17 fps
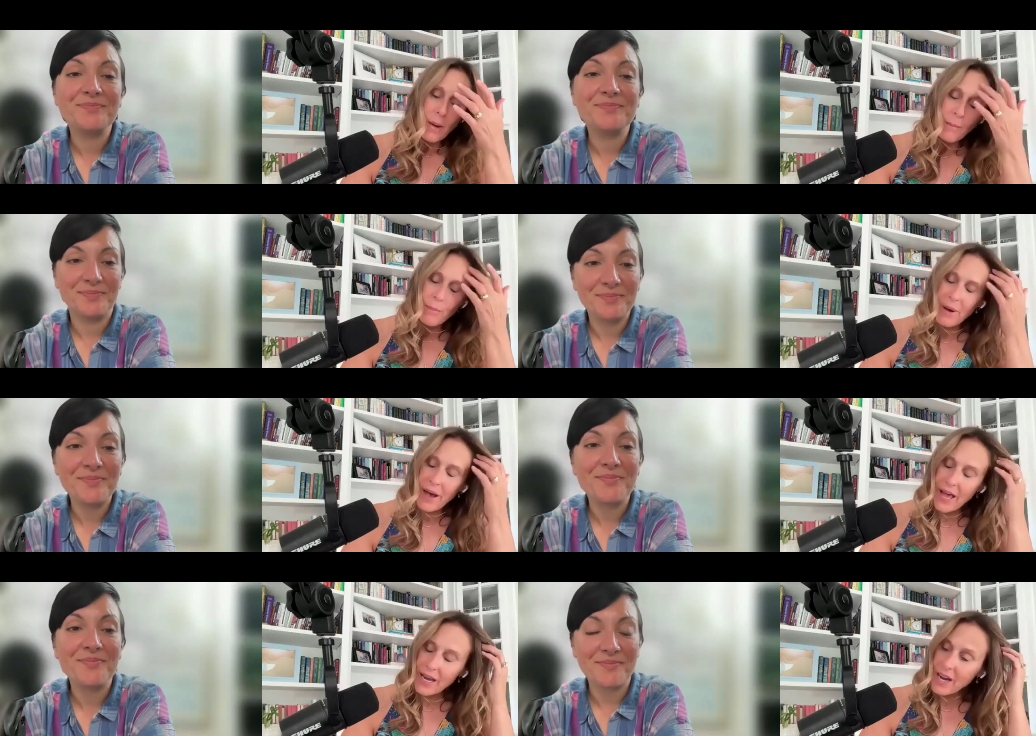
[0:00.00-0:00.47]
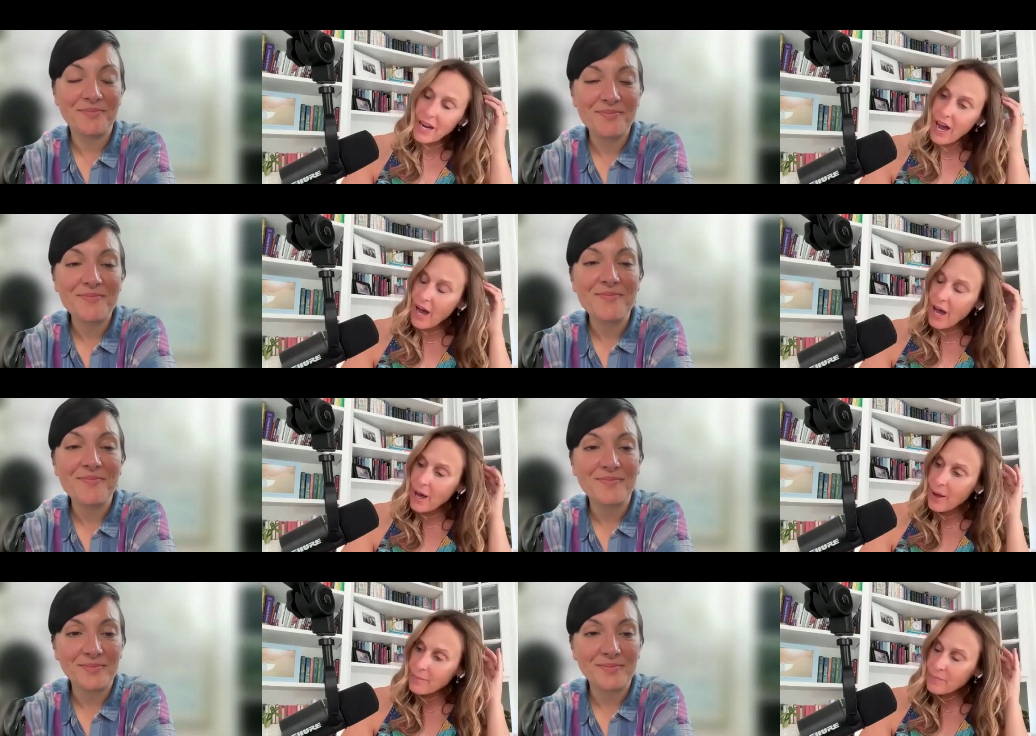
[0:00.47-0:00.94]
Speaker 1: But
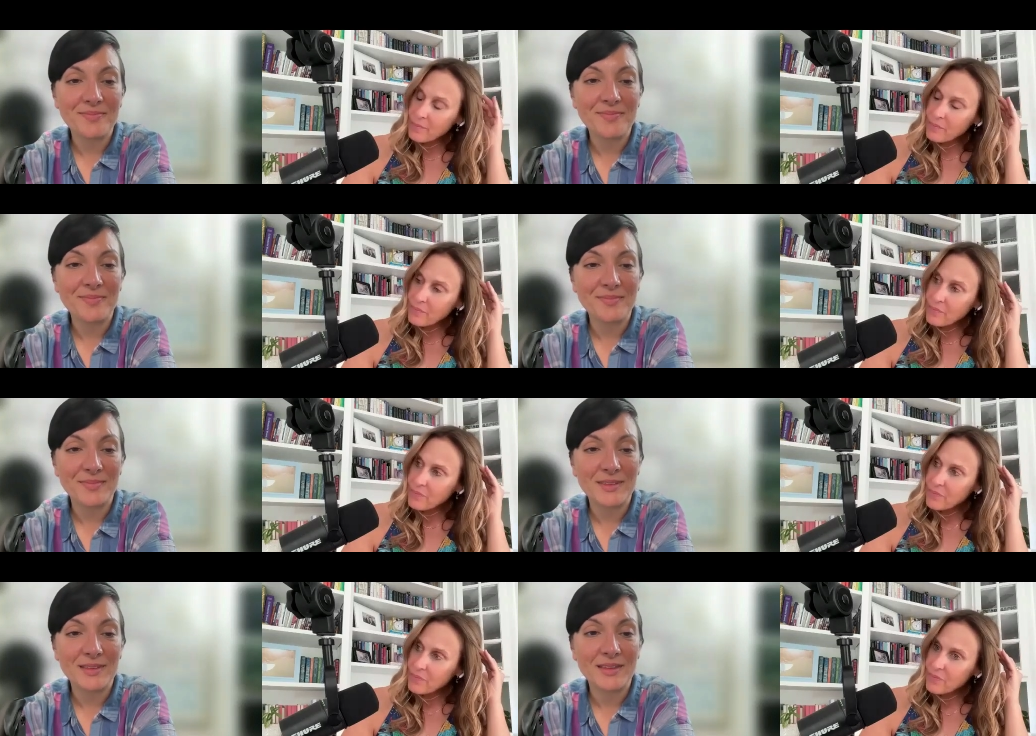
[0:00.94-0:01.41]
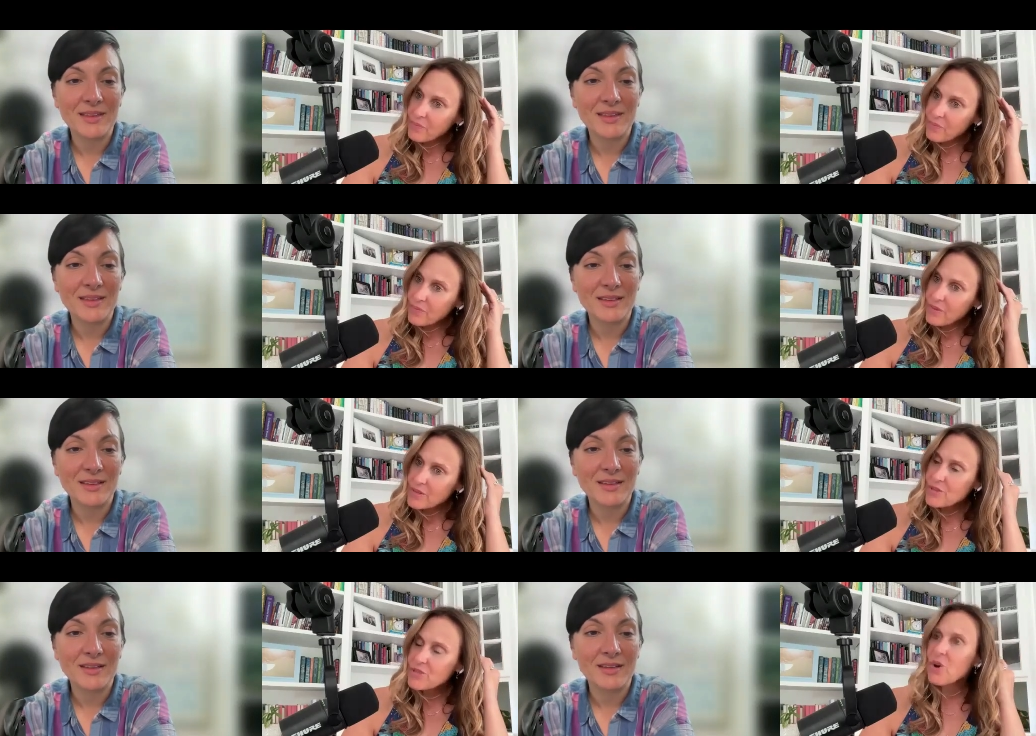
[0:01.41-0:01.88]
um,
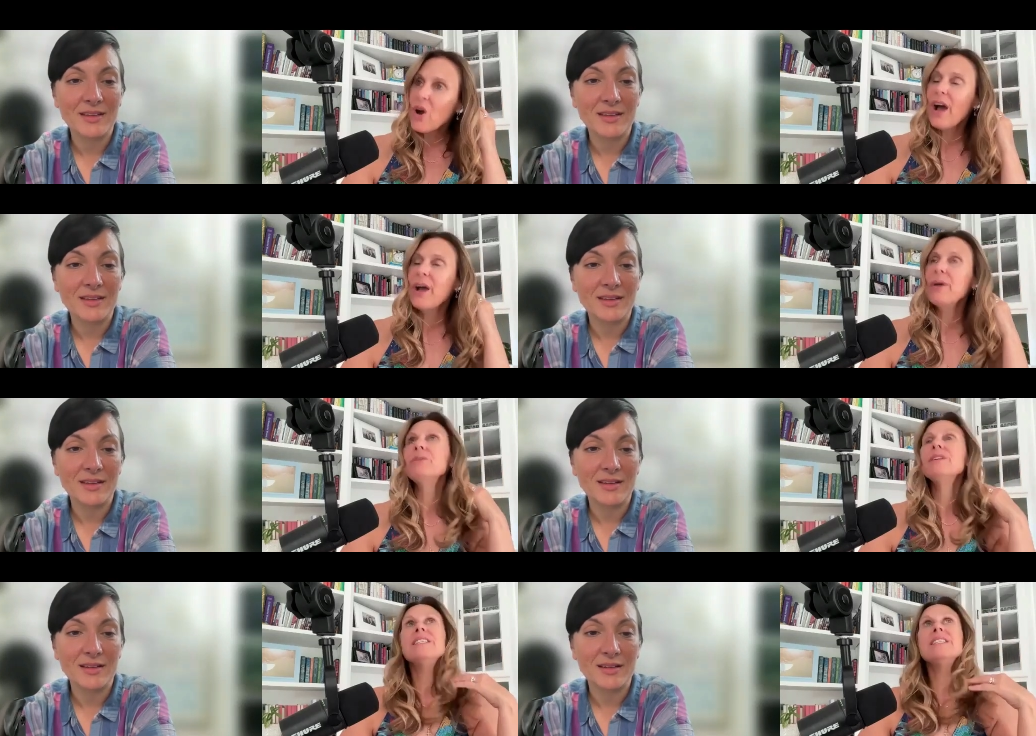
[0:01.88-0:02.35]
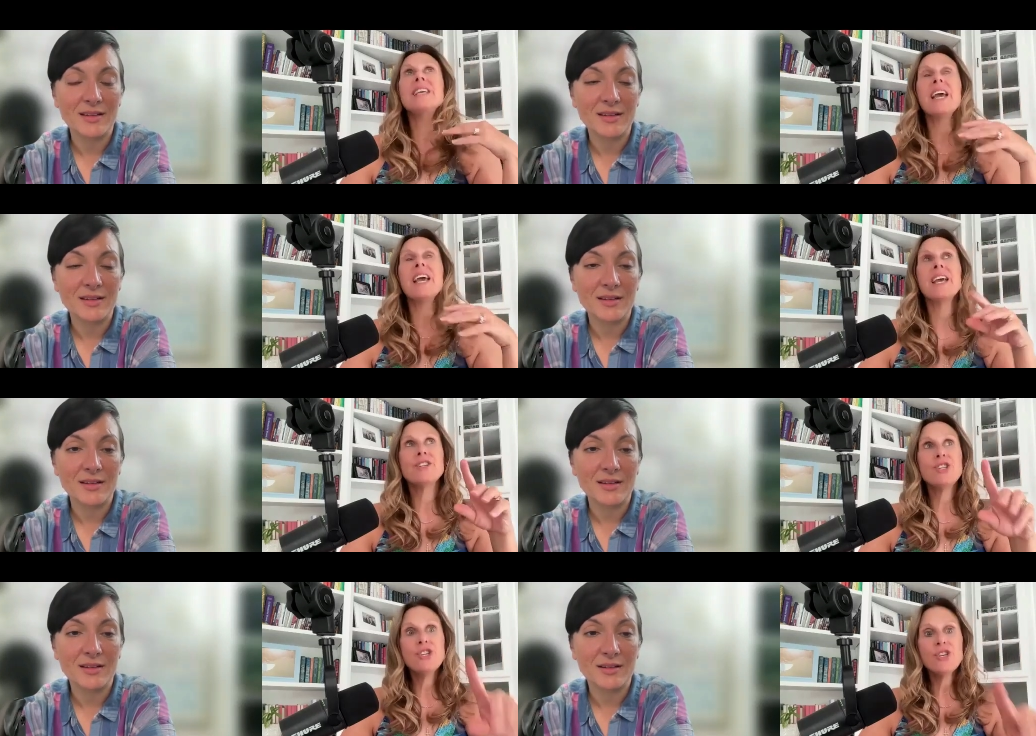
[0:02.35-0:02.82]
so I would
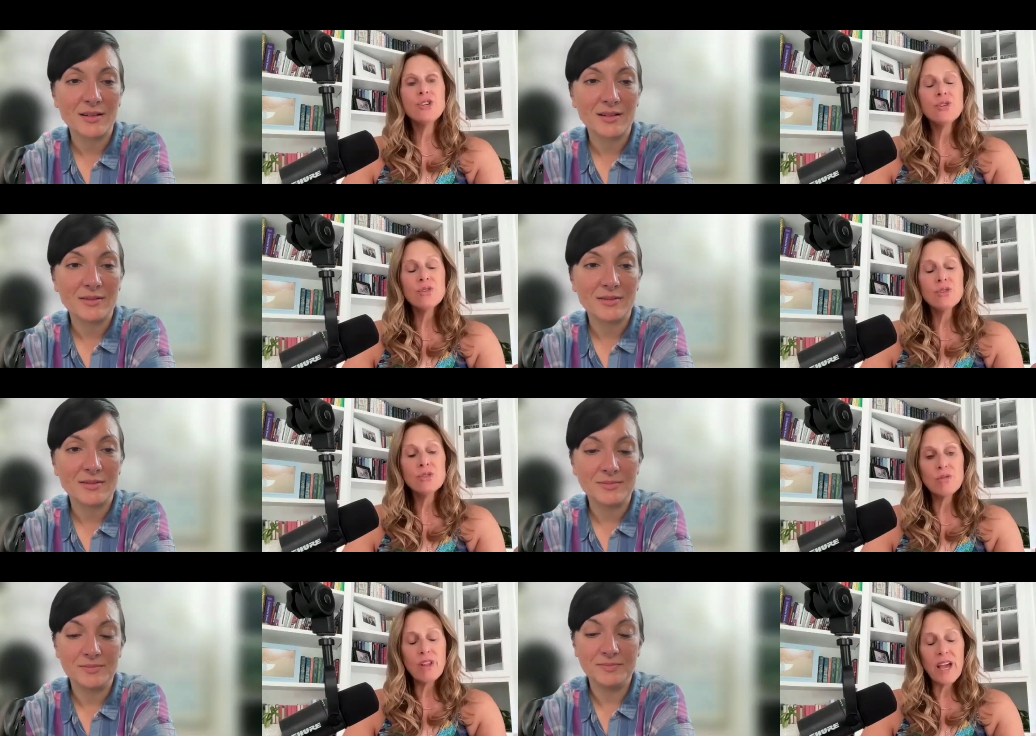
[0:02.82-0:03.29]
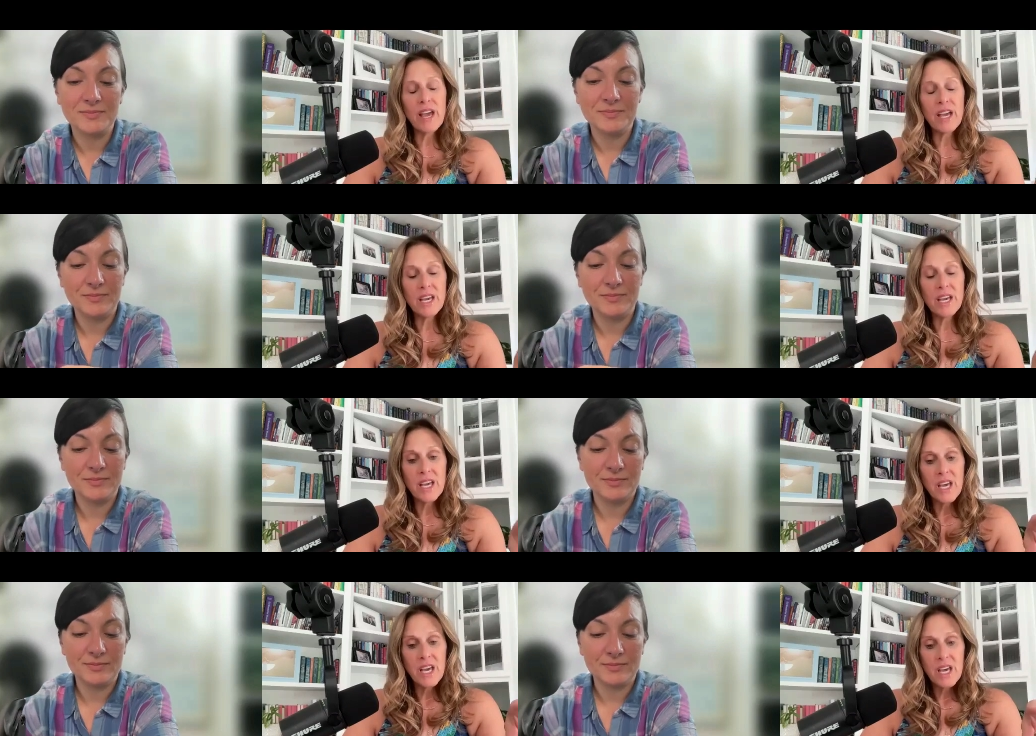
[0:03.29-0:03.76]
say too, like